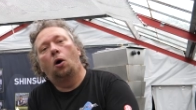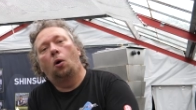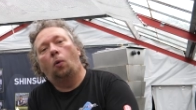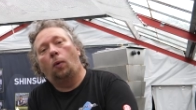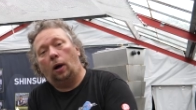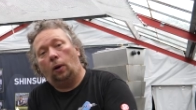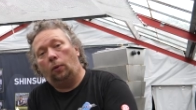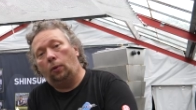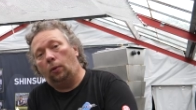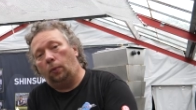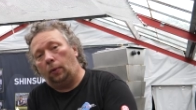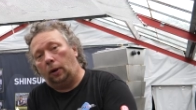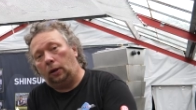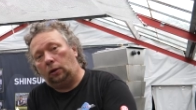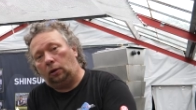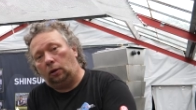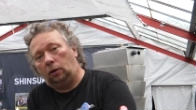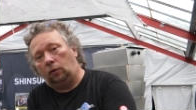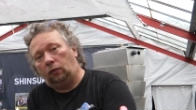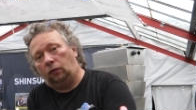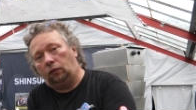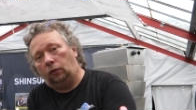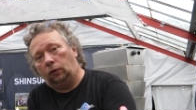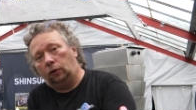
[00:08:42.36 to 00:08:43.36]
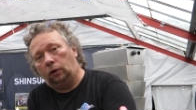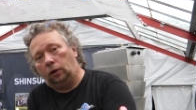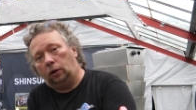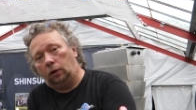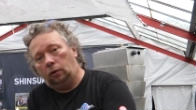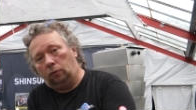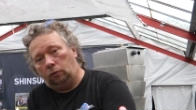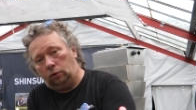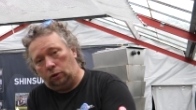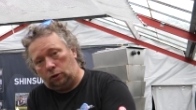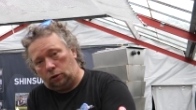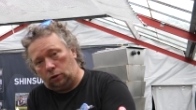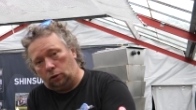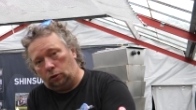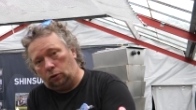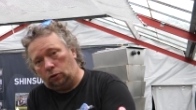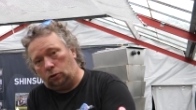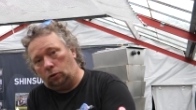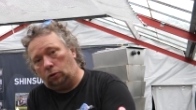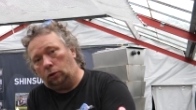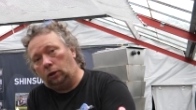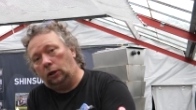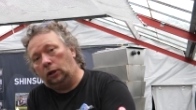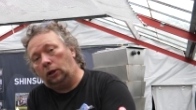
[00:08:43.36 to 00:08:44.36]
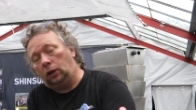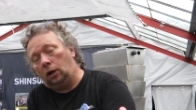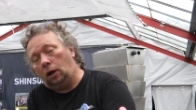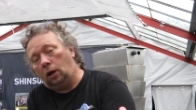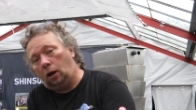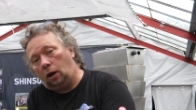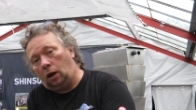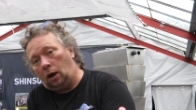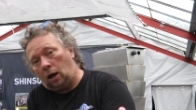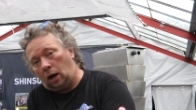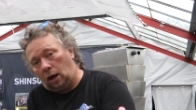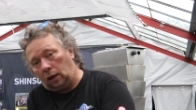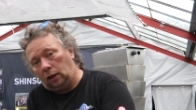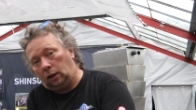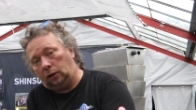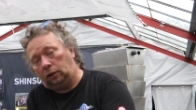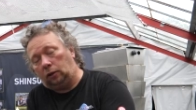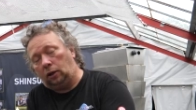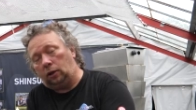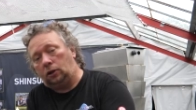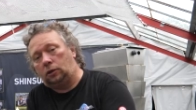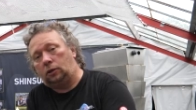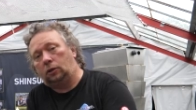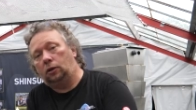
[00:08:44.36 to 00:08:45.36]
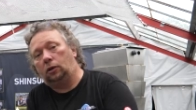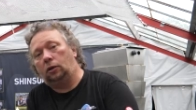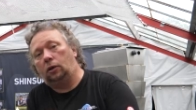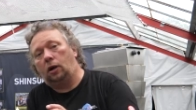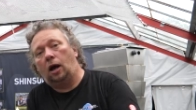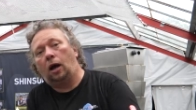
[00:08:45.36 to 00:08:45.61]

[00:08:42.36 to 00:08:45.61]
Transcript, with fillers: while we're waiting for the results on the Hanna tester,